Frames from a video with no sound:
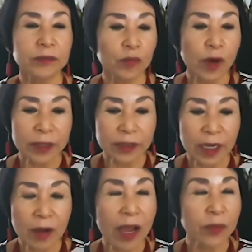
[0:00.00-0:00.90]
Right
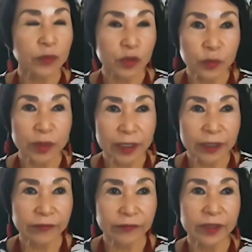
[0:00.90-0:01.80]
now, I do
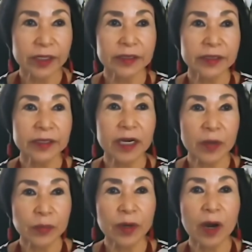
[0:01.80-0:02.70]
believe it is
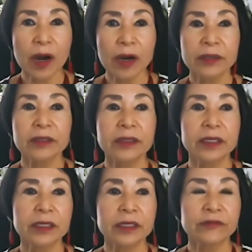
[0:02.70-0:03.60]
up on
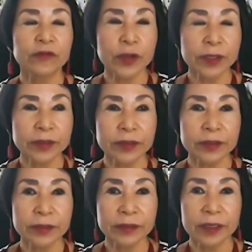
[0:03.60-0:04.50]
the
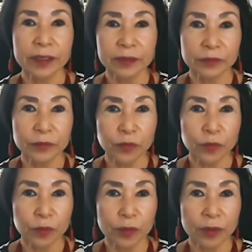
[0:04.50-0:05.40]
Voices
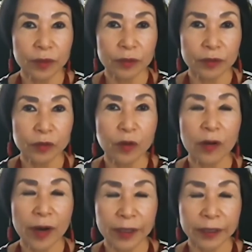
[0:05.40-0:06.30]

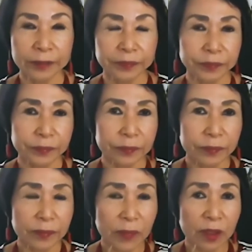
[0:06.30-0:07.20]
URI
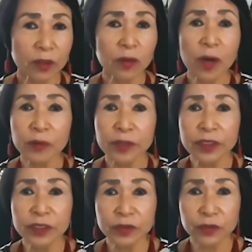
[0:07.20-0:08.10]

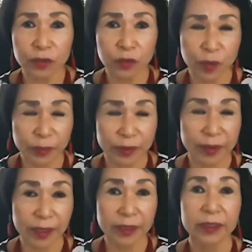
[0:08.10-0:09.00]
Cooperation Circle
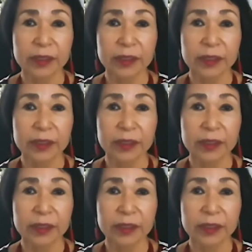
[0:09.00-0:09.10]
website,